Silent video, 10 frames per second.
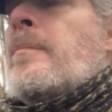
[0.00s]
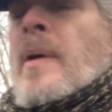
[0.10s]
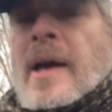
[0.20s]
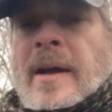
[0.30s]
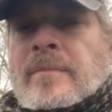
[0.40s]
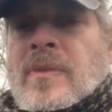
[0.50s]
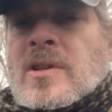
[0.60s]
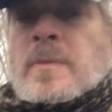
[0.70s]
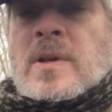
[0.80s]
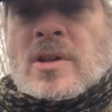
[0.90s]
bare,
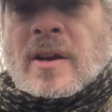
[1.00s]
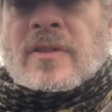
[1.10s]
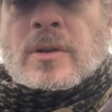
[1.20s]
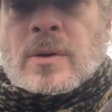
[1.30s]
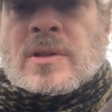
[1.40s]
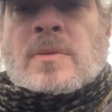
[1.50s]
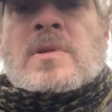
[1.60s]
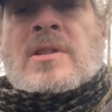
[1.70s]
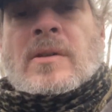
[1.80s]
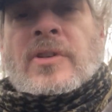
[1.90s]
especially if you're doing some
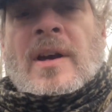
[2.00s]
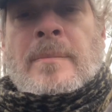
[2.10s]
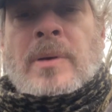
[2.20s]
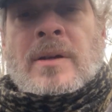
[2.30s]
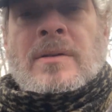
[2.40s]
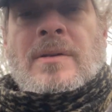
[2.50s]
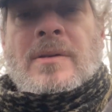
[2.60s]
stealth camping.